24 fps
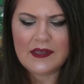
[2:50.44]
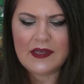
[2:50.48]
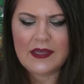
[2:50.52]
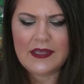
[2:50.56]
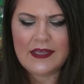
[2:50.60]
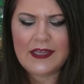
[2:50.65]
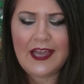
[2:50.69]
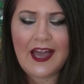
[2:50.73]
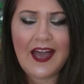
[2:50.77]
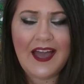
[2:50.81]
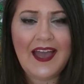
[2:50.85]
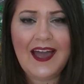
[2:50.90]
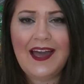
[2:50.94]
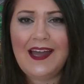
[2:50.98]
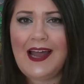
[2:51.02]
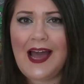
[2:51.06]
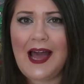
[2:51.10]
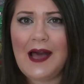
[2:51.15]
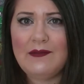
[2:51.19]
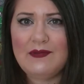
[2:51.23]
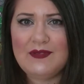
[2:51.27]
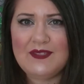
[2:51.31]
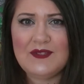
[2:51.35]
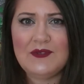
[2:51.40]
Yeah, I had
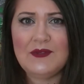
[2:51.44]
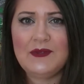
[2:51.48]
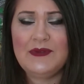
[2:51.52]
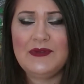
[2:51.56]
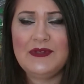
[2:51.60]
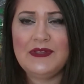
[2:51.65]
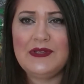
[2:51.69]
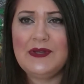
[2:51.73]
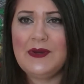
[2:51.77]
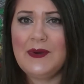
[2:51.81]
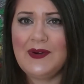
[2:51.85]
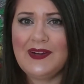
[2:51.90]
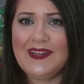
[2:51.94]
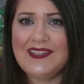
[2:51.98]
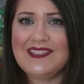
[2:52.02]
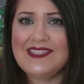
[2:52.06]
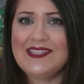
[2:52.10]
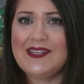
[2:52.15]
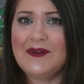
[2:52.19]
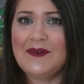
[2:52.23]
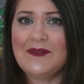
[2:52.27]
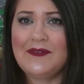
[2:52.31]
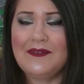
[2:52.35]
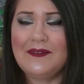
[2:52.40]
absolutely no
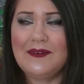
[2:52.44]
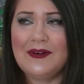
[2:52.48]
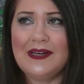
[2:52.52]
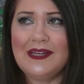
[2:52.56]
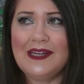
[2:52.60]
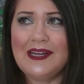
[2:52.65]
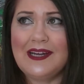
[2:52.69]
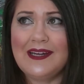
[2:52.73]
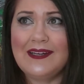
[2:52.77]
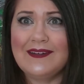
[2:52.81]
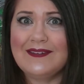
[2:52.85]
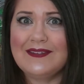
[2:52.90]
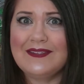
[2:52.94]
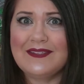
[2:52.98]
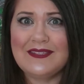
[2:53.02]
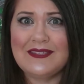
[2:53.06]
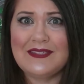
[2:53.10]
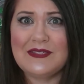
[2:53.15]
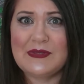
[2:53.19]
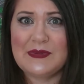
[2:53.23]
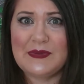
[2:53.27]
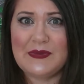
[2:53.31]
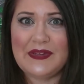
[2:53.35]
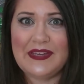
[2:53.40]
idea what I was
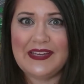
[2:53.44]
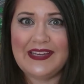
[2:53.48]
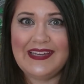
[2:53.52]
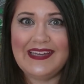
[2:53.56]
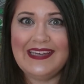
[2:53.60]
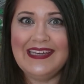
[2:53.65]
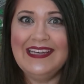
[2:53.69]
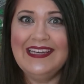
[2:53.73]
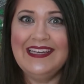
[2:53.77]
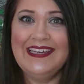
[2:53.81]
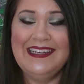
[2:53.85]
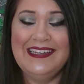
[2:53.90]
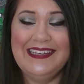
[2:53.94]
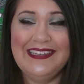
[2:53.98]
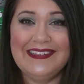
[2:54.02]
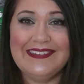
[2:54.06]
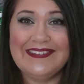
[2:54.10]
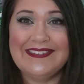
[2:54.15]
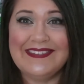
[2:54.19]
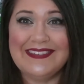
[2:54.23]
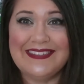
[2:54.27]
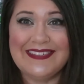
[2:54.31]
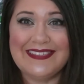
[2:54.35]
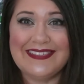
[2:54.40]
doing.
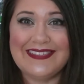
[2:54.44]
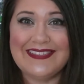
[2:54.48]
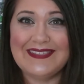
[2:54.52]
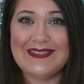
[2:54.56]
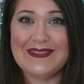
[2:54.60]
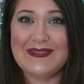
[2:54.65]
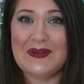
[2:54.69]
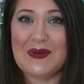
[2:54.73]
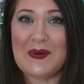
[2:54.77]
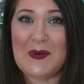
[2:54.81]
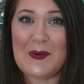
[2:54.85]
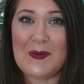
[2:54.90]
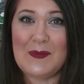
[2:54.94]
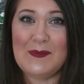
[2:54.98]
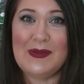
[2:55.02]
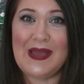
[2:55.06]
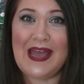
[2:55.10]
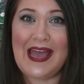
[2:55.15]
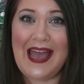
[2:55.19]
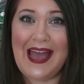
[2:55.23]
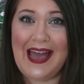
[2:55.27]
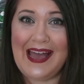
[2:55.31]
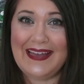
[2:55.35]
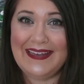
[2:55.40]
It was so
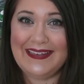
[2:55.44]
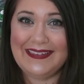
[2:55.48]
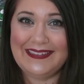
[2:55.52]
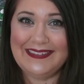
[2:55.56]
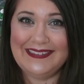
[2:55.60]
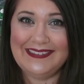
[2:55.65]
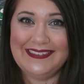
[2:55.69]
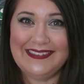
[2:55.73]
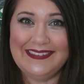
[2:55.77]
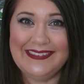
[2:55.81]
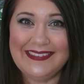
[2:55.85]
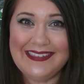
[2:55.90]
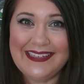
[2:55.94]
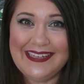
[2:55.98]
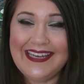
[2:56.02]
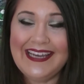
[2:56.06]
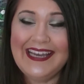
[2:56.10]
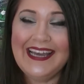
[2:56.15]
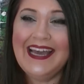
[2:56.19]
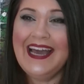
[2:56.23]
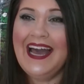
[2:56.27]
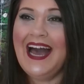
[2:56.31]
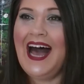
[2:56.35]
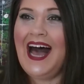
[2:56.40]
bad.
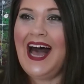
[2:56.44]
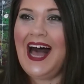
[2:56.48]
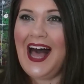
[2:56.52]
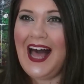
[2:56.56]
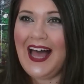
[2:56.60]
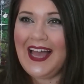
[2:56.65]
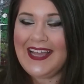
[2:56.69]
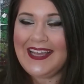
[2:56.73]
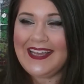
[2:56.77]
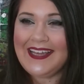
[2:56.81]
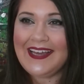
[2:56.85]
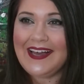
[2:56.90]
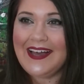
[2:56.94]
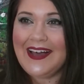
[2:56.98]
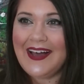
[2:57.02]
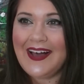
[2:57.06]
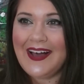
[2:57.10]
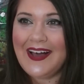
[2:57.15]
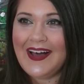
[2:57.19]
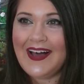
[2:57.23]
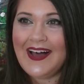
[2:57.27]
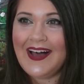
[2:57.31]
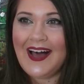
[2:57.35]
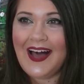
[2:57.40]

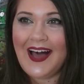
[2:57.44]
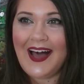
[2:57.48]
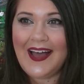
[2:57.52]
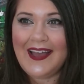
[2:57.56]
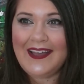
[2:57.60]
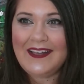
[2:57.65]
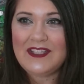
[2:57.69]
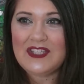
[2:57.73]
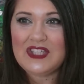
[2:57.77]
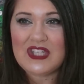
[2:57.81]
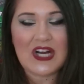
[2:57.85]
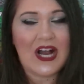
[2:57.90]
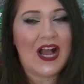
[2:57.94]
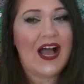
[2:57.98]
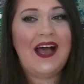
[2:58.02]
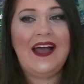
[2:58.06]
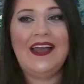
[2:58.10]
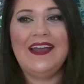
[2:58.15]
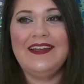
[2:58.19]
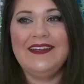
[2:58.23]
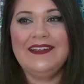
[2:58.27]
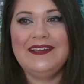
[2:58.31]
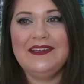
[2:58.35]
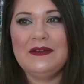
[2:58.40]
I
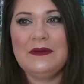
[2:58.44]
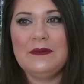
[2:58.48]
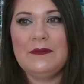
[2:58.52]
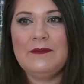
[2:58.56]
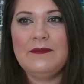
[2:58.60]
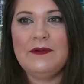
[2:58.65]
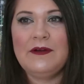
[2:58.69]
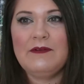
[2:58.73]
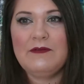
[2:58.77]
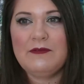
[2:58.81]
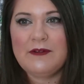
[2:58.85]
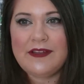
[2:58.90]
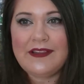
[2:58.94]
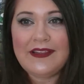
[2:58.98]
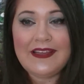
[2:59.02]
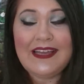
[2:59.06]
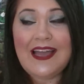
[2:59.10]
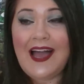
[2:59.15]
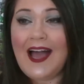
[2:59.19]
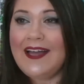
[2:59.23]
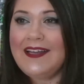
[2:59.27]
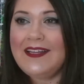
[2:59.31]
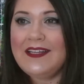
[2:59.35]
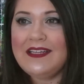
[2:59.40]
tried, but
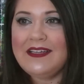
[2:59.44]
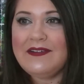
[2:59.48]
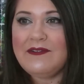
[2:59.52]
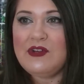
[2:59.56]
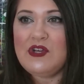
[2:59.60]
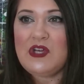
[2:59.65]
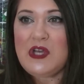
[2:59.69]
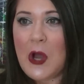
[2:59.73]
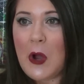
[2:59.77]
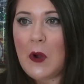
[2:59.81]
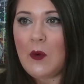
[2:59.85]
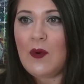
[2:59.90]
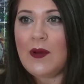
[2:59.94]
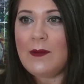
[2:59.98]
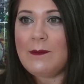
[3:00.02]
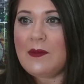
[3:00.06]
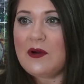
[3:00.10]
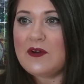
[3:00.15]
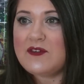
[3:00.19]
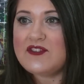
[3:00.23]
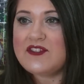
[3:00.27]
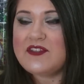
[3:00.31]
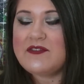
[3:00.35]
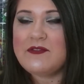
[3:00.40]
really I didn't even know what
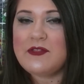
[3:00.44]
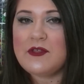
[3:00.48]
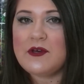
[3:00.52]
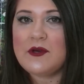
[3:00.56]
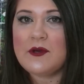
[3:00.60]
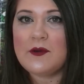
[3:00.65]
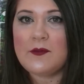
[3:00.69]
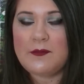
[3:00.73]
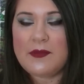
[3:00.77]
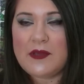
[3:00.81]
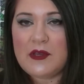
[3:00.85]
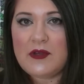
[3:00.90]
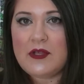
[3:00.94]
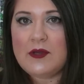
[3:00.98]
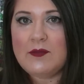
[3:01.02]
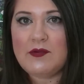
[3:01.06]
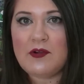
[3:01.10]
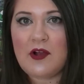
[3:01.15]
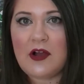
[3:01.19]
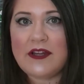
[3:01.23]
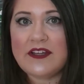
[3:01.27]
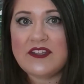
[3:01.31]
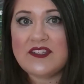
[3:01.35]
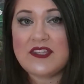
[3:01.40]
most of the beauty
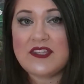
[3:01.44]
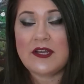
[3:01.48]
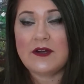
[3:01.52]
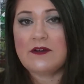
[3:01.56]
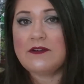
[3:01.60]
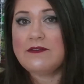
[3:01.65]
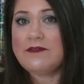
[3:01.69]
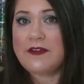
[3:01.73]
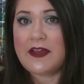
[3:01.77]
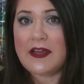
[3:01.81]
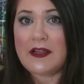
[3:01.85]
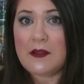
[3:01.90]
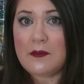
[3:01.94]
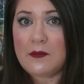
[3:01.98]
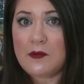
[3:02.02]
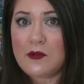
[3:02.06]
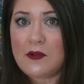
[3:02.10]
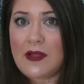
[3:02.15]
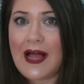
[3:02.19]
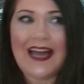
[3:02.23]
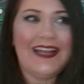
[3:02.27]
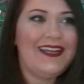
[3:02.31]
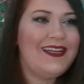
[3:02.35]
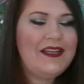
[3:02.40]
products are
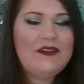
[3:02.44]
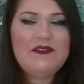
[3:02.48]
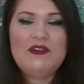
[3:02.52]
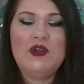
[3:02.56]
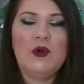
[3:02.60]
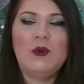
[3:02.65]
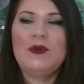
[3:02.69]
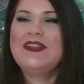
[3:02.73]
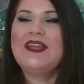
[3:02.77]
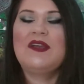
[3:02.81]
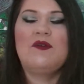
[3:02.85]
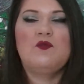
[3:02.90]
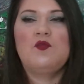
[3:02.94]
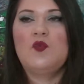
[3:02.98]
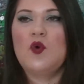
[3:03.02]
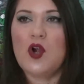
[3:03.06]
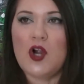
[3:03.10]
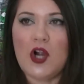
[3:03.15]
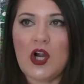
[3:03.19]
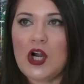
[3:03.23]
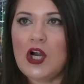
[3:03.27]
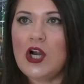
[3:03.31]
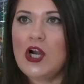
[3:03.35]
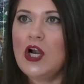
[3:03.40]
available, I didn't even know what they
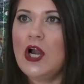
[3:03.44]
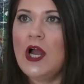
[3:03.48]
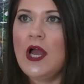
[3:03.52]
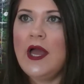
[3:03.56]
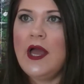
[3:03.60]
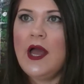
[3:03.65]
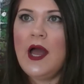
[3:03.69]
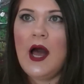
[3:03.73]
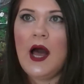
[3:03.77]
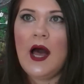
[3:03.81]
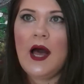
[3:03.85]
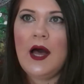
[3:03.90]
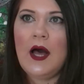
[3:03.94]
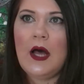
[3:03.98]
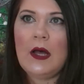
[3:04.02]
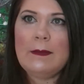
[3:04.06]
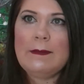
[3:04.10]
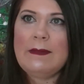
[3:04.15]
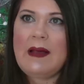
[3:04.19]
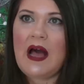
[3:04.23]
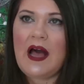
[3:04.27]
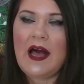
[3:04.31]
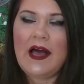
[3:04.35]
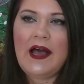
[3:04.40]
were.
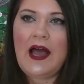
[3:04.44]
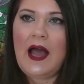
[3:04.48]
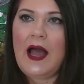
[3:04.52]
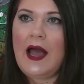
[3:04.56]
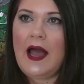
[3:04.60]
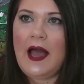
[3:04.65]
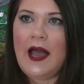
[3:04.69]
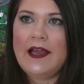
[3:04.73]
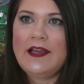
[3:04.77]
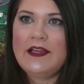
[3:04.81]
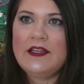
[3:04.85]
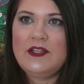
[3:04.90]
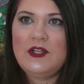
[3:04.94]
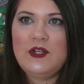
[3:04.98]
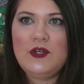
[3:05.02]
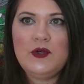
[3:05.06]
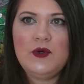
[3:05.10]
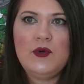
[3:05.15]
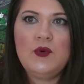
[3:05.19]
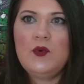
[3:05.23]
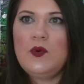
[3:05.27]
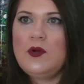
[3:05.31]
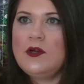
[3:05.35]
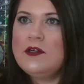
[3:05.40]
I
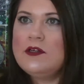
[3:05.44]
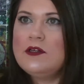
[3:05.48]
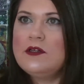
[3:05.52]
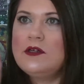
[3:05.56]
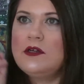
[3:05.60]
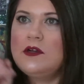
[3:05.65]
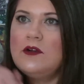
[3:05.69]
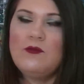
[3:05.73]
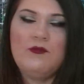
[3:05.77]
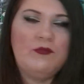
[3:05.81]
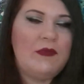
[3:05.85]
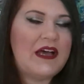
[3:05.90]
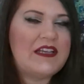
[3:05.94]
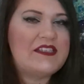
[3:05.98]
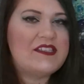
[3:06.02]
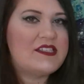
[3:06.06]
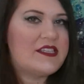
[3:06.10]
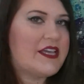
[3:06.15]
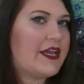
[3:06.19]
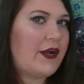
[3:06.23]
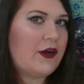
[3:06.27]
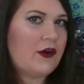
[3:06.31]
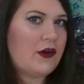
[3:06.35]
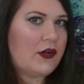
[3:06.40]
knew
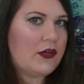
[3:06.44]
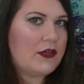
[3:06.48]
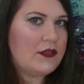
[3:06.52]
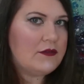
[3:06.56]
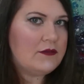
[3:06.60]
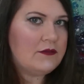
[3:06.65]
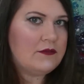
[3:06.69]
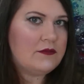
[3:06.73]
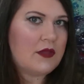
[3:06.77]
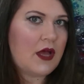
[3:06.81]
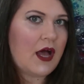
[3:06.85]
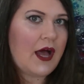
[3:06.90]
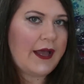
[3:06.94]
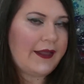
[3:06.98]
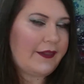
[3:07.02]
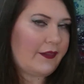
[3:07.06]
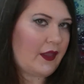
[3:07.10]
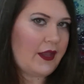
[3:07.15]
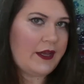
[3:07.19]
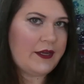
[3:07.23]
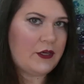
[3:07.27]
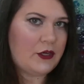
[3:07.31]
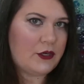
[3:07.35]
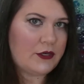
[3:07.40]
mascara,
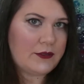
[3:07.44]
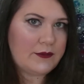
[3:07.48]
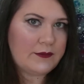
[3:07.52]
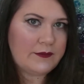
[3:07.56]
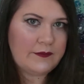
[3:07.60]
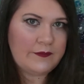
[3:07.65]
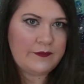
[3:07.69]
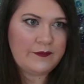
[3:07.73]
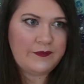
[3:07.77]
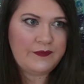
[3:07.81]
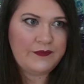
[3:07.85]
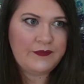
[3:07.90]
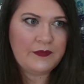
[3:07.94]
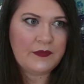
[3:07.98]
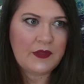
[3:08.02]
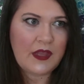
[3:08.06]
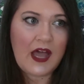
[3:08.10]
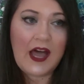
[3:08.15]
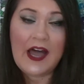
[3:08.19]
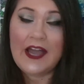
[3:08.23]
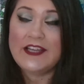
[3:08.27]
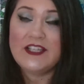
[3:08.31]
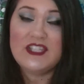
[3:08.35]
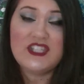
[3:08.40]
eyeliner,
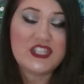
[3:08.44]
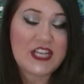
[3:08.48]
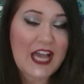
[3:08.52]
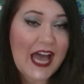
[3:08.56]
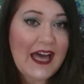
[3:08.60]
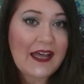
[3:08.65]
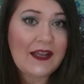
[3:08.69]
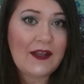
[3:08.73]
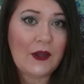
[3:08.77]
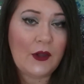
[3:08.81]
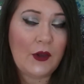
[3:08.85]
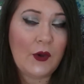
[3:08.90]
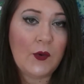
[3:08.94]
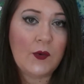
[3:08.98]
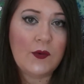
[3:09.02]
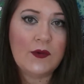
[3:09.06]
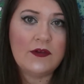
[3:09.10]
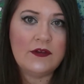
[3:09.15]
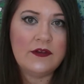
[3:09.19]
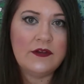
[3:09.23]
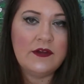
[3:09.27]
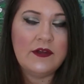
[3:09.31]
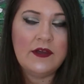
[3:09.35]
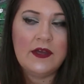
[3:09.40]
eyeshadow,
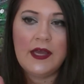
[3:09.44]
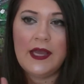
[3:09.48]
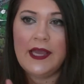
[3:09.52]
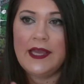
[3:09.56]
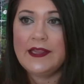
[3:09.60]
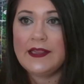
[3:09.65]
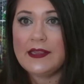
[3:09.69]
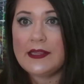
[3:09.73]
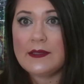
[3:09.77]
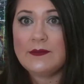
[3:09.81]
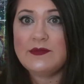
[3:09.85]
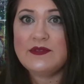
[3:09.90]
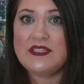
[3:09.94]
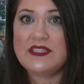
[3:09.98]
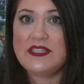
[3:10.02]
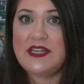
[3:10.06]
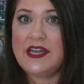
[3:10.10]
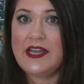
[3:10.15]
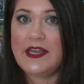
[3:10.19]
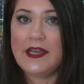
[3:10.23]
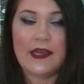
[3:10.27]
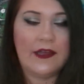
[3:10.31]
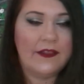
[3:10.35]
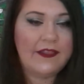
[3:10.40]
and
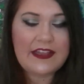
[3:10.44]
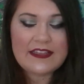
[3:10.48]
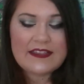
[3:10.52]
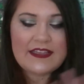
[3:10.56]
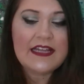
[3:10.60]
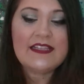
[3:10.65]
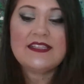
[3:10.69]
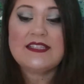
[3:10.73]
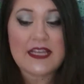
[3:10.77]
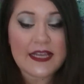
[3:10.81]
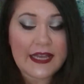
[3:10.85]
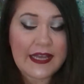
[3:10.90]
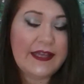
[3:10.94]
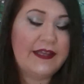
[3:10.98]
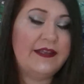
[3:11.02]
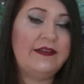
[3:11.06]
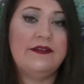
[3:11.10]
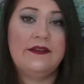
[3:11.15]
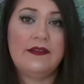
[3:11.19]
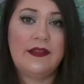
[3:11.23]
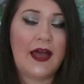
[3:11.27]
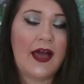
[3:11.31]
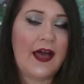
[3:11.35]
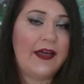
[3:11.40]
lipstick. That's it.
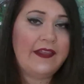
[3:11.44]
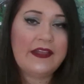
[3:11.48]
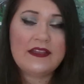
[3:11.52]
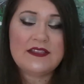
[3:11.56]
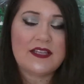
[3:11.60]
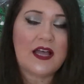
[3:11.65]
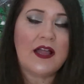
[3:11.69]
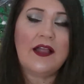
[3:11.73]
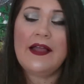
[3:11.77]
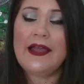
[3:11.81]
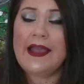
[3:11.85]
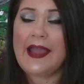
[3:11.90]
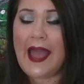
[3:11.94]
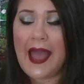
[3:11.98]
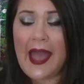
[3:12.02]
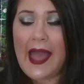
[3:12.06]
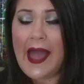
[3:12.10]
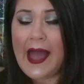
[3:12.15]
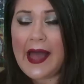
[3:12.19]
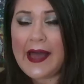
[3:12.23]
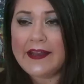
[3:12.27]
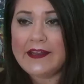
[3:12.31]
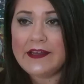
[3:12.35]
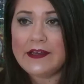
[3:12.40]
That's all I
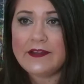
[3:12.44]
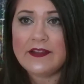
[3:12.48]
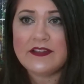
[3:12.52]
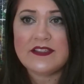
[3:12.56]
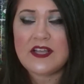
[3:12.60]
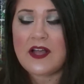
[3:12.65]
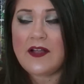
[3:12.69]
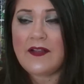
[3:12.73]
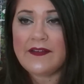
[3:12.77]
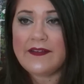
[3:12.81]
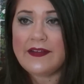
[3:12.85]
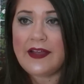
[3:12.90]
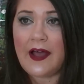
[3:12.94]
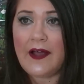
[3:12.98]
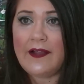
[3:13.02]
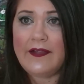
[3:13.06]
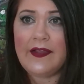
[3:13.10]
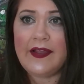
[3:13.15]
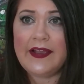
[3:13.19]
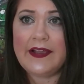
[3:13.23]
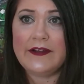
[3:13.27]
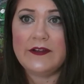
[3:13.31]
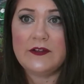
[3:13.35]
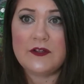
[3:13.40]
had. That's
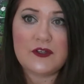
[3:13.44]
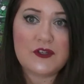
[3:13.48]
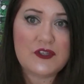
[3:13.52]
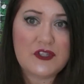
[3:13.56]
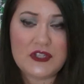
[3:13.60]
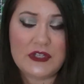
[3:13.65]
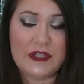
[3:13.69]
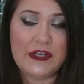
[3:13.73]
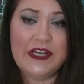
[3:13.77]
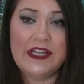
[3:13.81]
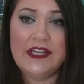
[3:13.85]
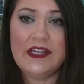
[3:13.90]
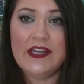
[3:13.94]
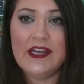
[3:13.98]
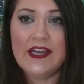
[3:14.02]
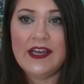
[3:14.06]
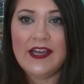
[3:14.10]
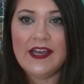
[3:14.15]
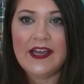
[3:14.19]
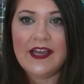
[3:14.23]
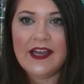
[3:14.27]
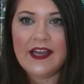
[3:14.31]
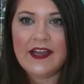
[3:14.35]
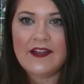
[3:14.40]
all I understood.
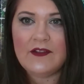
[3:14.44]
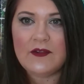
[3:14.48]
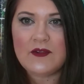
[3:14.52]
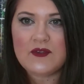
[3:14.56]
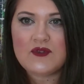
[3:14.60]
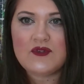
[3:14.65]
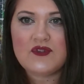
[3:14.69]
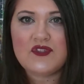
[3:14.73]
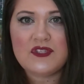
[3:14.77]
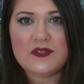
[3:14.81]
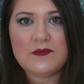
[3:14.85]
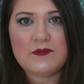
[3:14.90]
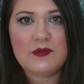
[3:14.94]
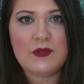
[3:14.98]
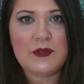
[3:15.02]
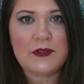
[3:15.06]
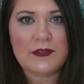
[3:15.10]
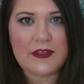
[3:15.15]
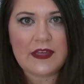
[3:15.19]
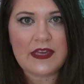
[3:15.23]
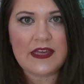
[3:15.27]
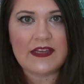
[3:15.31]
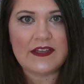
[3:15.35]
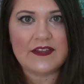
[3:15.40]
And those are simple
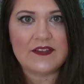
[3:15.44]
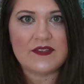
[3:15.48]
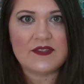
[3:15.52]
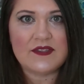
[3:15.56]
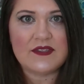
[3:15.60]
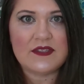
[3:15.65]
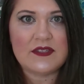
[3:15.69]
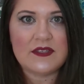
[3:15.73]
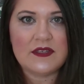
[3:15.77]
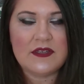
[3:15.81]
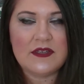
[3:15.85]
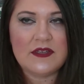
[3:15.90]
things.